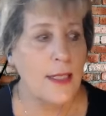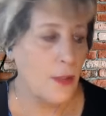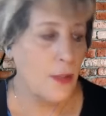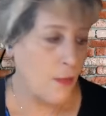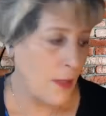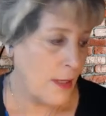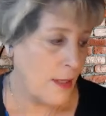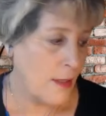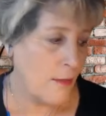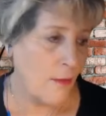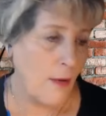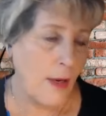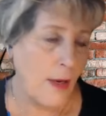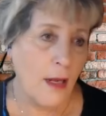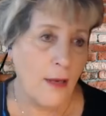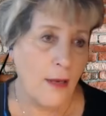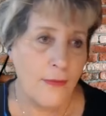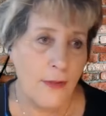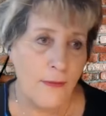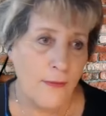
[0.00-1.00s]
to read it right
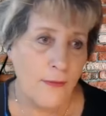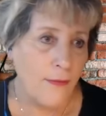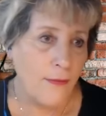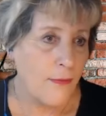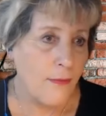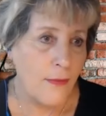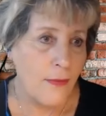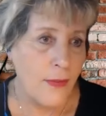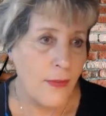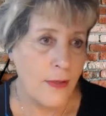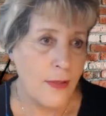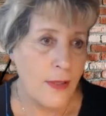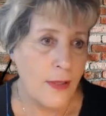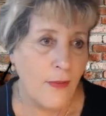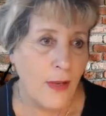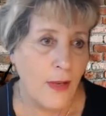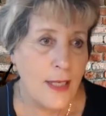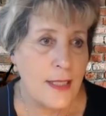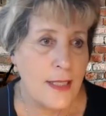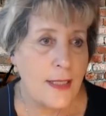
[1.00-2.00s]
off of their
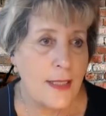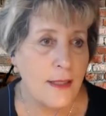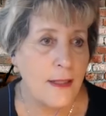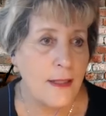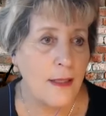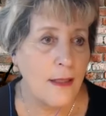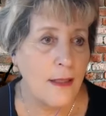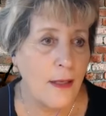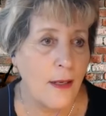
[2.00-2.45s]
device,